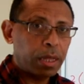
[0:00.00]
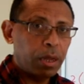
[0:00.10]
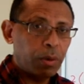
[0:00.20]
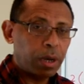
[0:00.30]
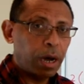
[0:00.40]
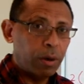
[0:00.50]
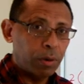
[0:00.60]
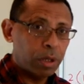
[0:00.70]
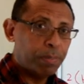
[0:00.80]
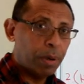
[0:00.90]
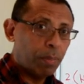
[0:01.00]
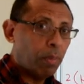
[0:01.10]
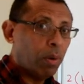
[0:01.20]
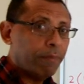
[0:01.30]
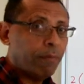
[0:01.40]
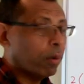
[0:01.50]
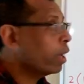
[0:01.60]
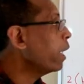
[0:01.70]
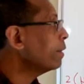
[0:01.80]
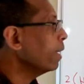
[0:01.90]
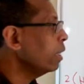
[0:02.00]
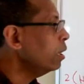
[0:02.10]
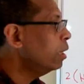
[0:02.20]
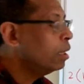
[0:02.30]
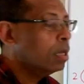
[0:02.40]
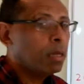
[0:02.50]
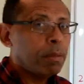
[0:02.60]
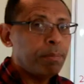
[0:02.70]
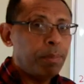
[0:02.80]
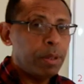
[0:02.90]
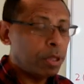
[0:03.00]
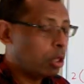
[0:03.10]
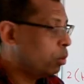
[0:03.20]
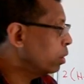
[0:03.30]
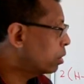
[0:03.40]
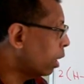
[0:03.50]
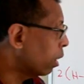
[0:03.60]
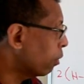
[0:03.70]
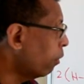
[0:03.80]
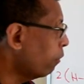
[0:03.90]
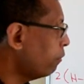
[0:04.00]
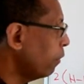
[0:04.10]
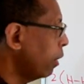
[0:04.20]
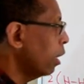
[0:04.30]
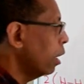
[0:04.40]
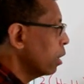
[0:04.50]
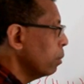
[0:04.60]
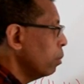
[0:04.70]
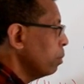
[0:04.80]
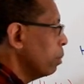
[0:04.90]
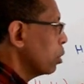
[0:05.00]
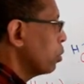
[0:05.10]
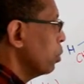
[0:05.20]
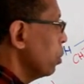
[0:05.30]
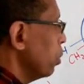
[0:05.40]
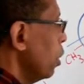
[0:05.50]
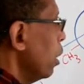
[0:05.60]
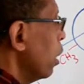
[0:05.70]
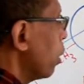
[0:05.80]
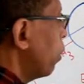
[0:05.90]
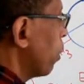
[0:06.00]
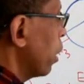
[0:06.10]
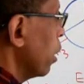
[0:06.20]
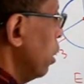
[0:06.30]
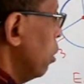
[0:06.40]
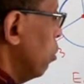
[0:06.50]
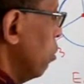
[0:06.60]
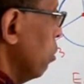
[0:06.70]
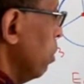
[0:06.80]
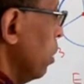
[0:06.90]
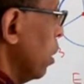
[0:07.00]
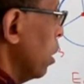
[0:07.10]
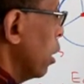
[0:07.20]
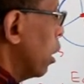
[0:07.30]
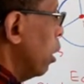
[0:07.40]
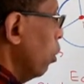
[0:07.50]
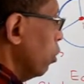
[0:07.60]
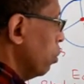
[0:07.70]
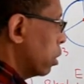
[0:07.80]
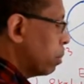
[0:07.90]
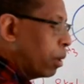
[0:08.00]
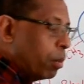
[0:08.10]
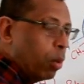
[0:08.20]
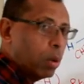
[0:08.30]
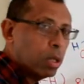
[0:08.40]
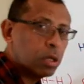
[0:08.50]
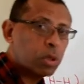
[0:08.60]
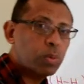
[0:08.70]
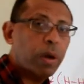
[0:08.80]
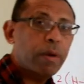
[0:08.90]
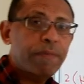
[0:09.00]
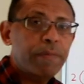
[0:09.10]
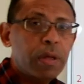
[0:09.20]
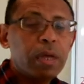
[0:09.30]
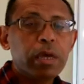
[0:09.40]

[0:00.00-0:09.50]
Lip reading: kilocalories per mole for ethane, but the units are off. Remember to correct it to be kilojoules per mole. It's 12